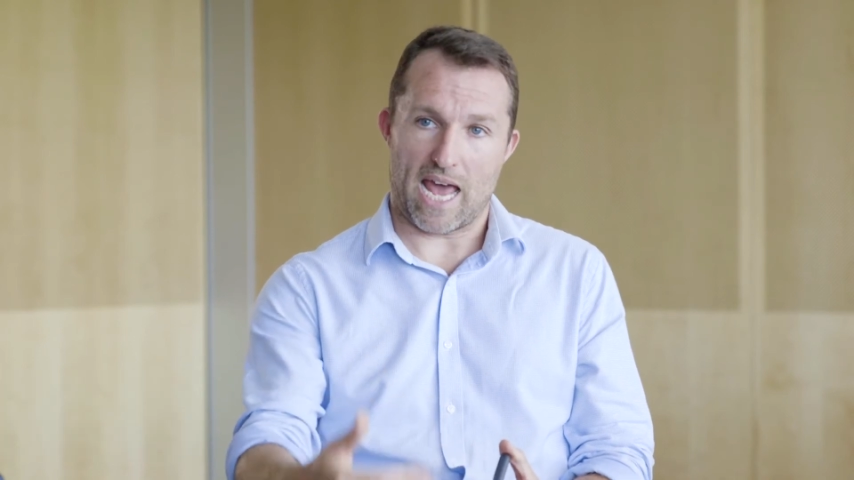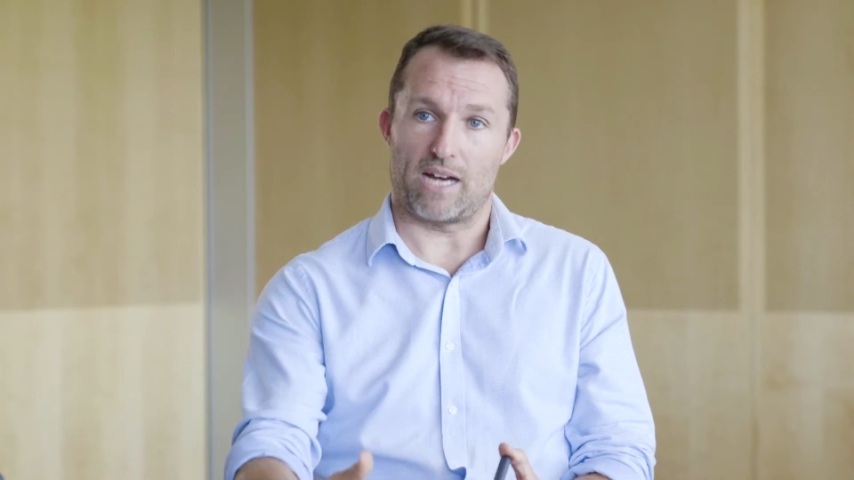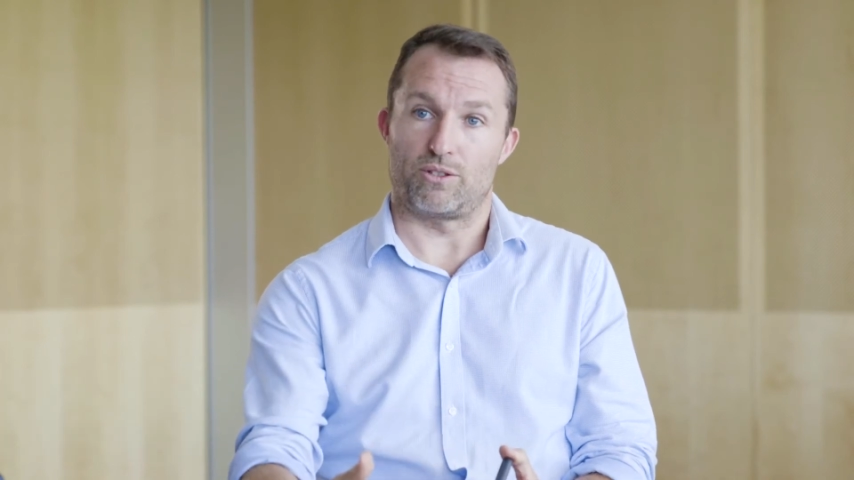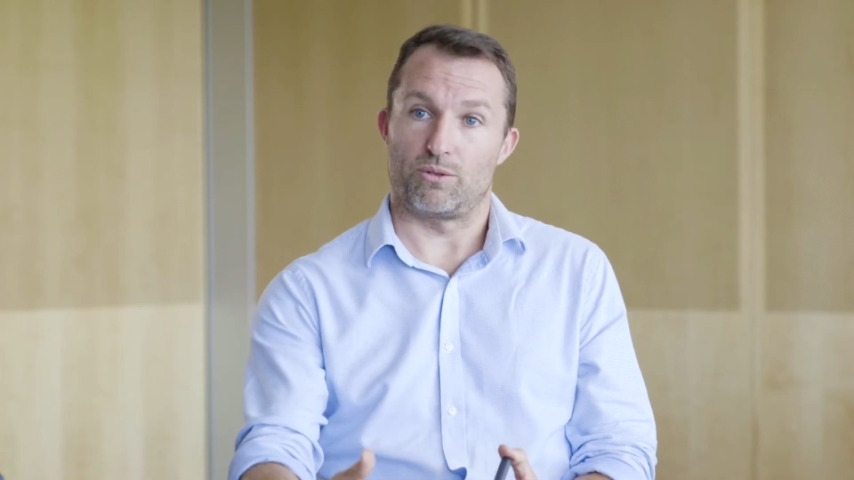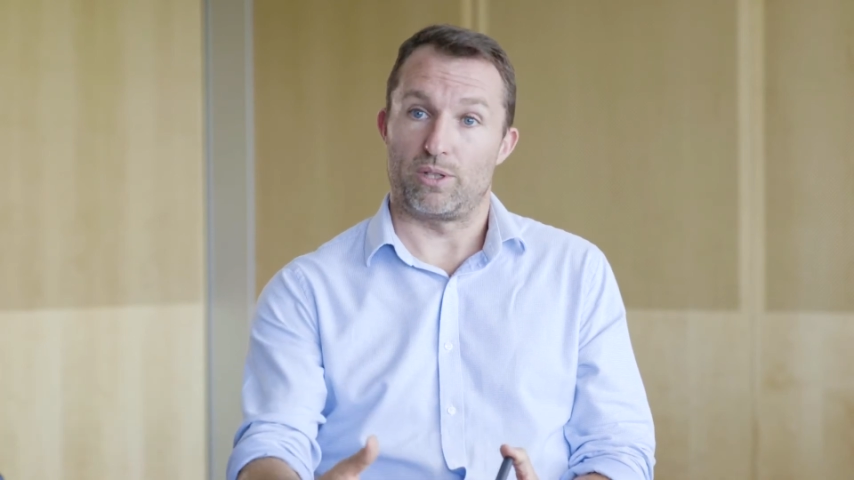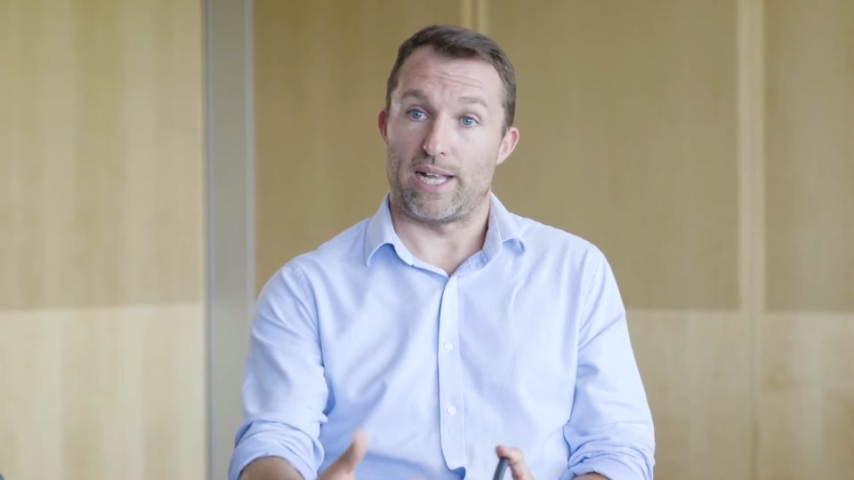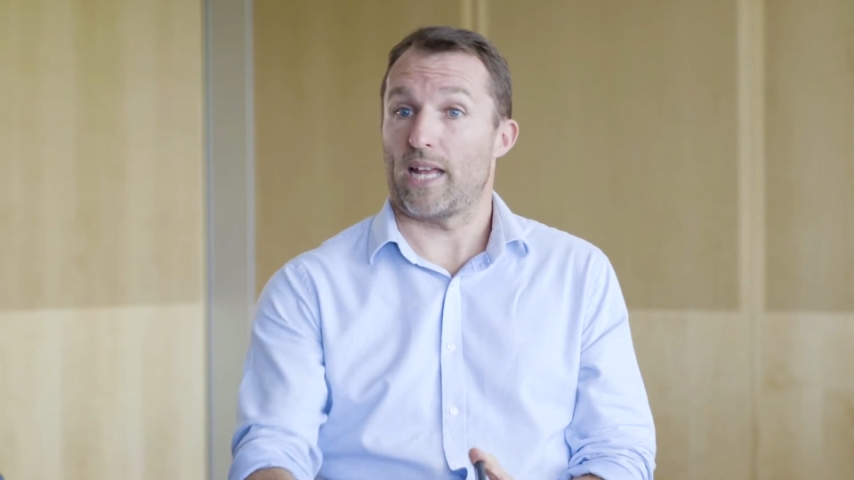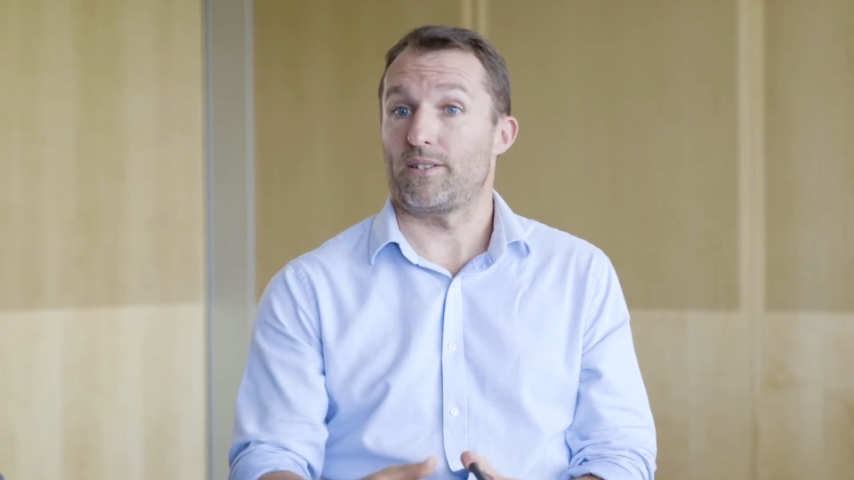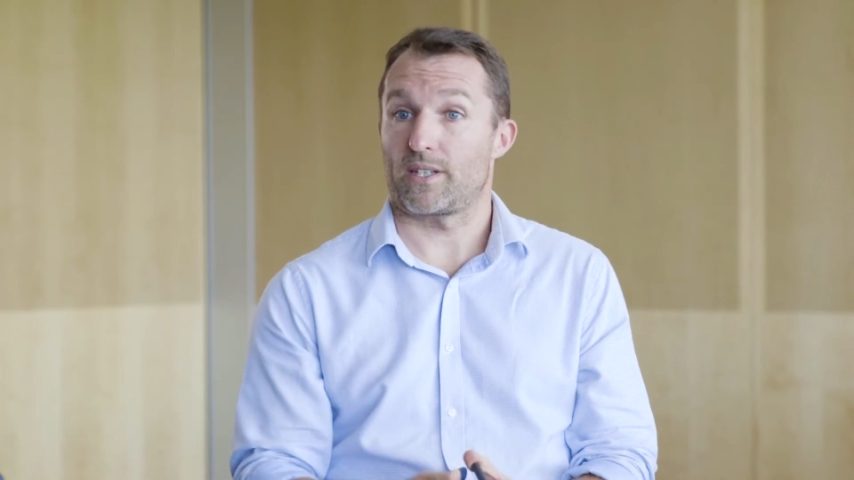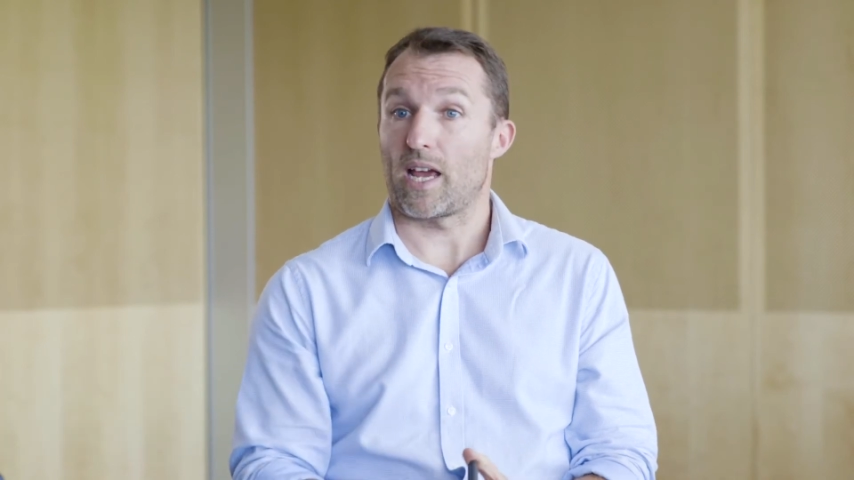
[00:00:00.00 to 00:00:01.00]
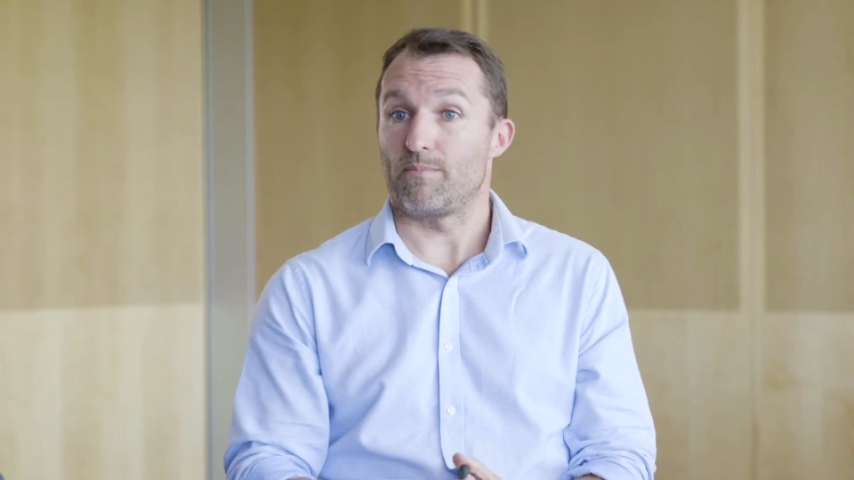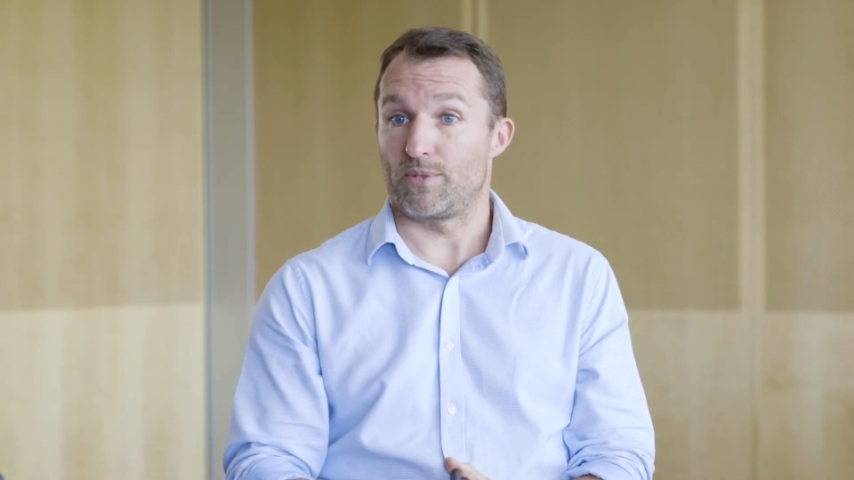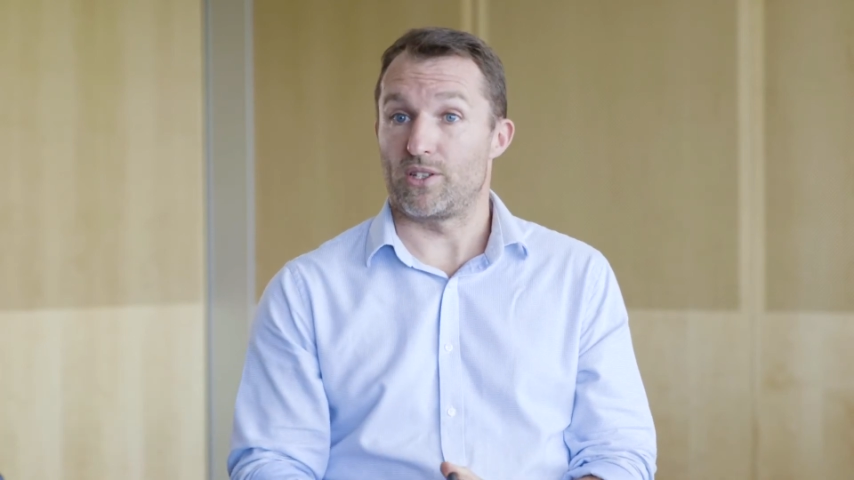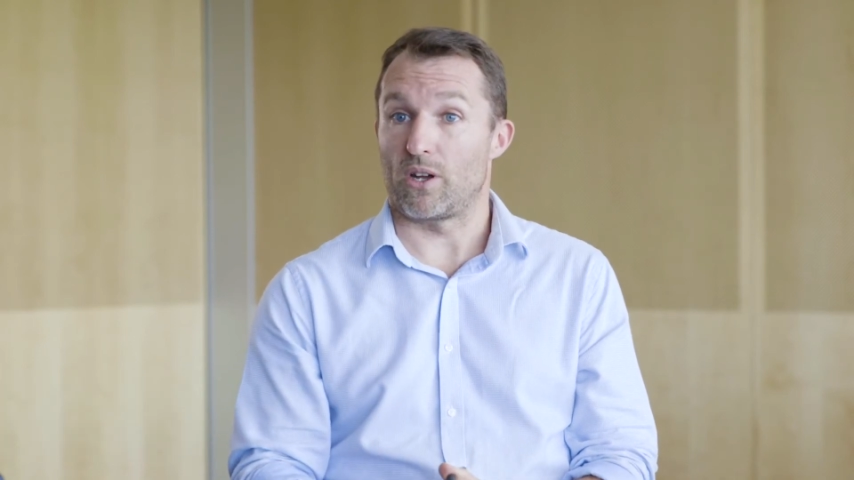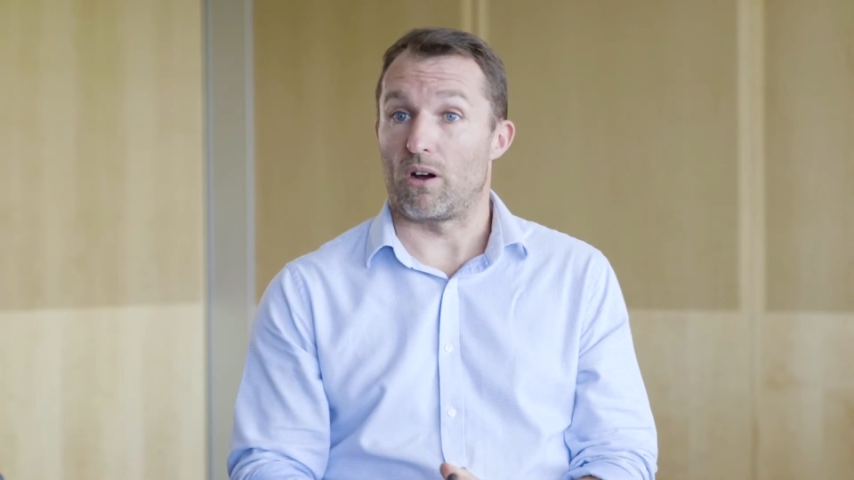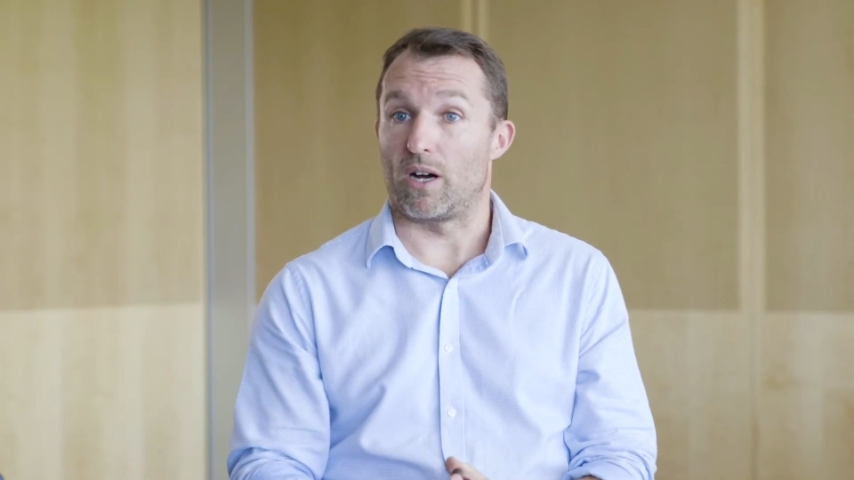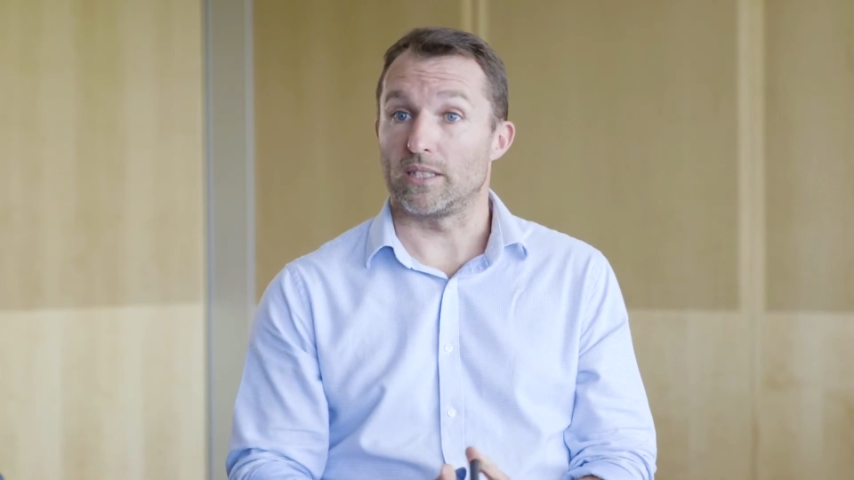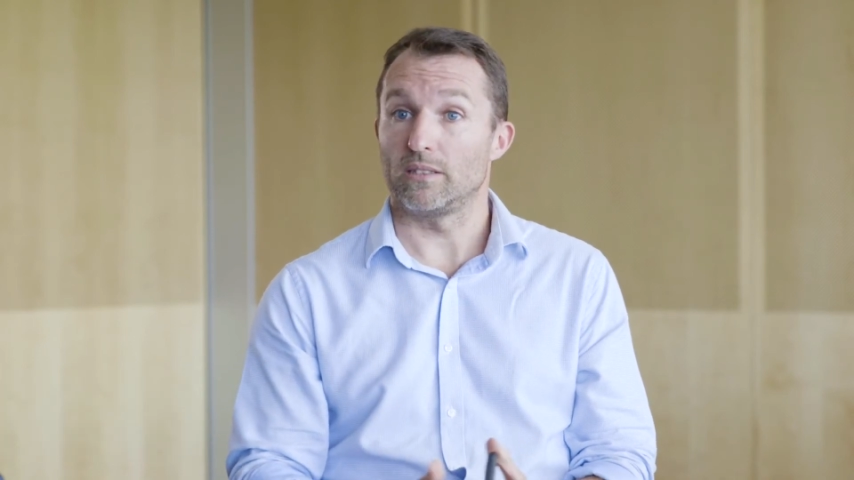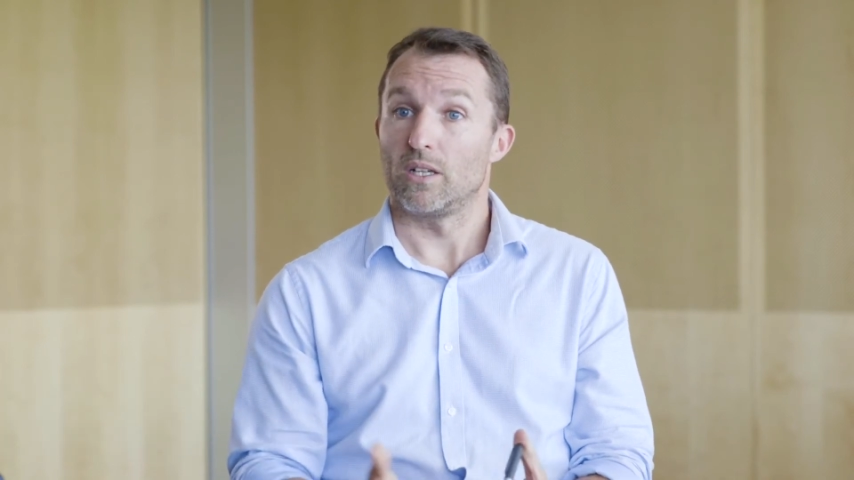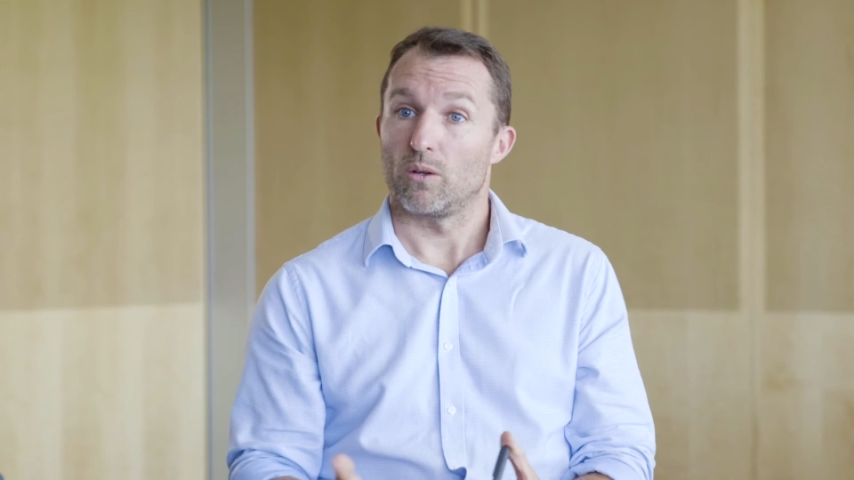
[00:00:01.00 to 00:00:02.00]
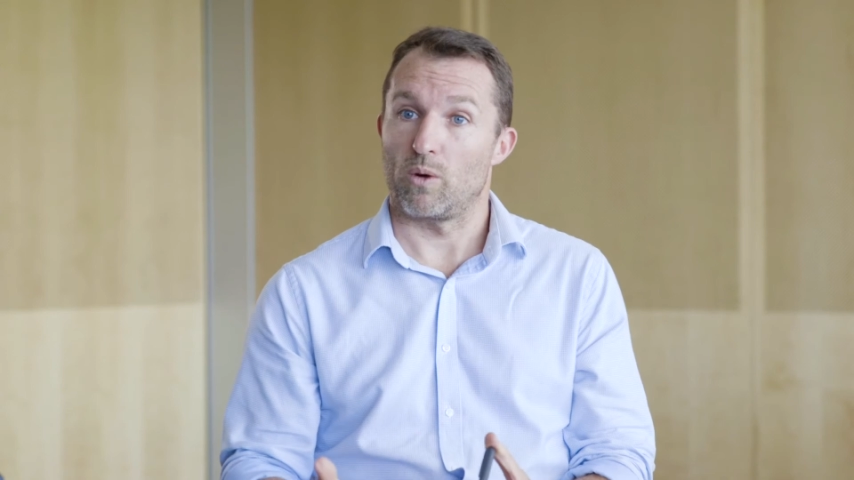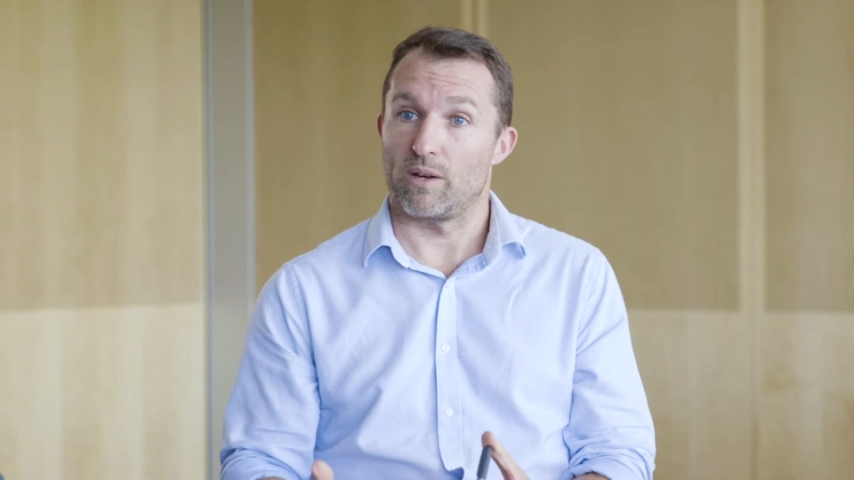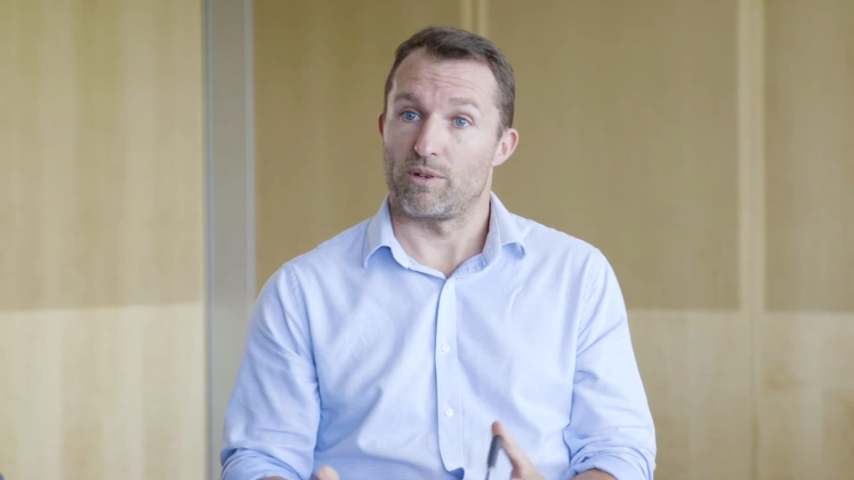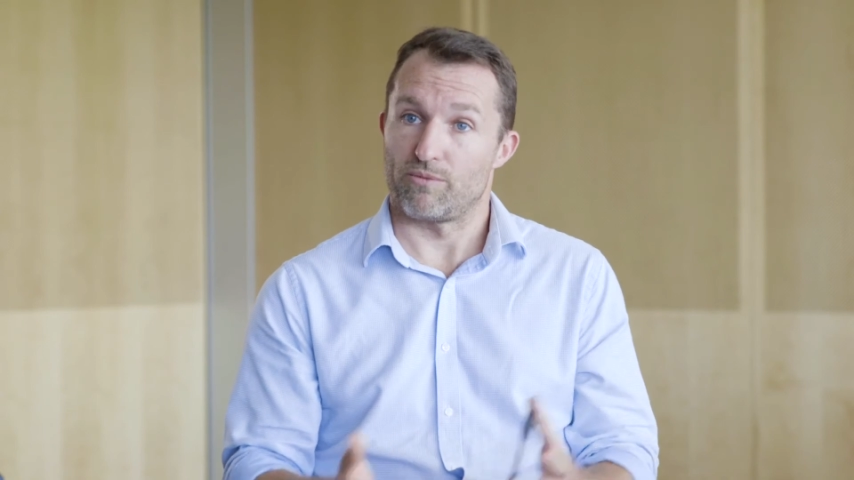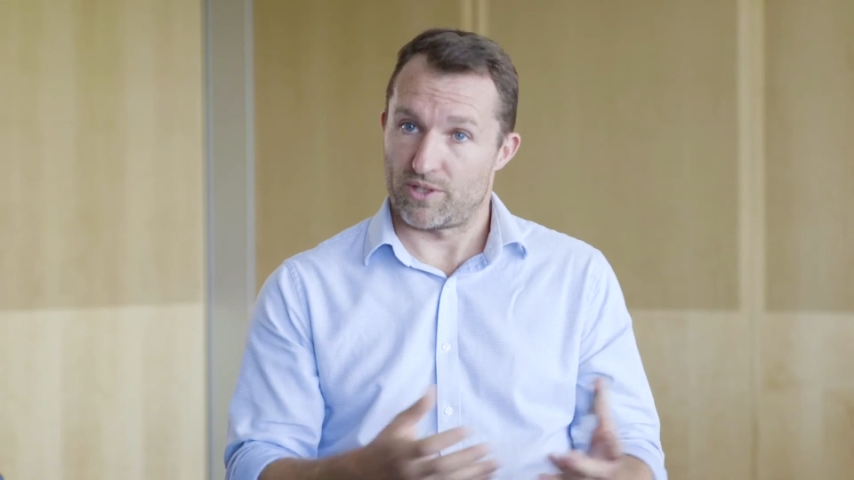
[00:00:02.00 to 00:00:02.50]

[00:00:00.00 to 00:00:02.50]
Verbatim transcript: outdoor landscape design where we